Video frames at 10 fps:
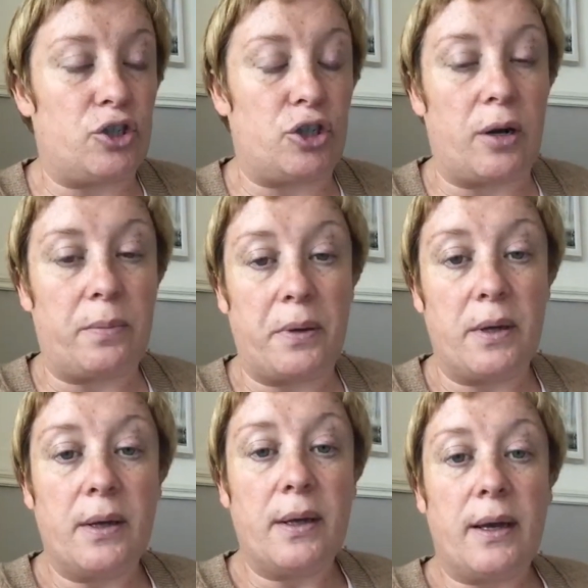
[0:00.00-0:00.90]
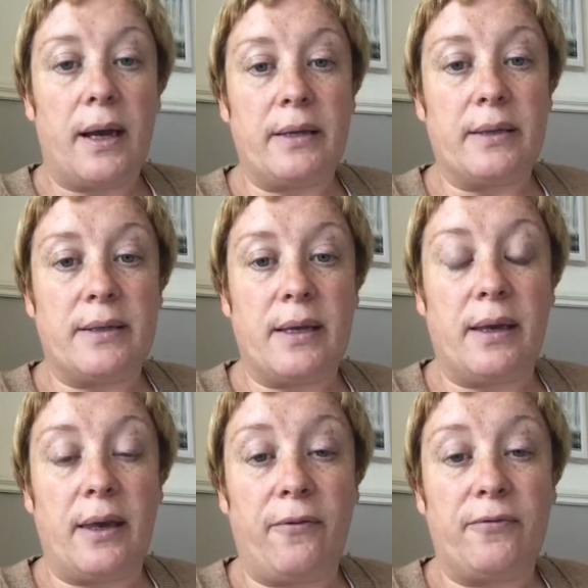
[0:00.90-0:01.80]
shop, and you see a
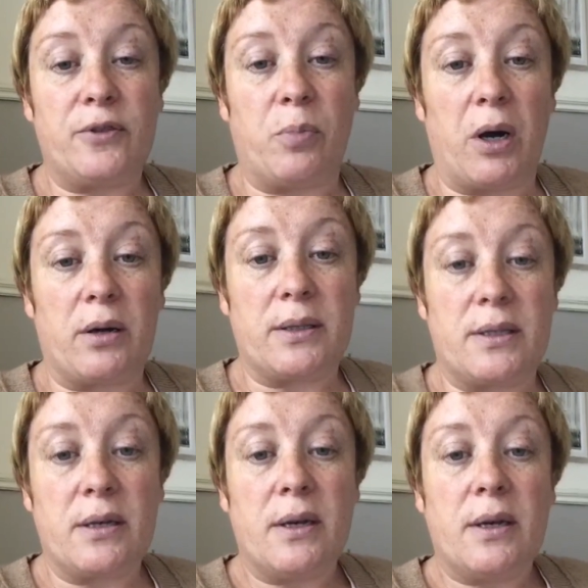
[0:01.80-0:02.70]
gift box?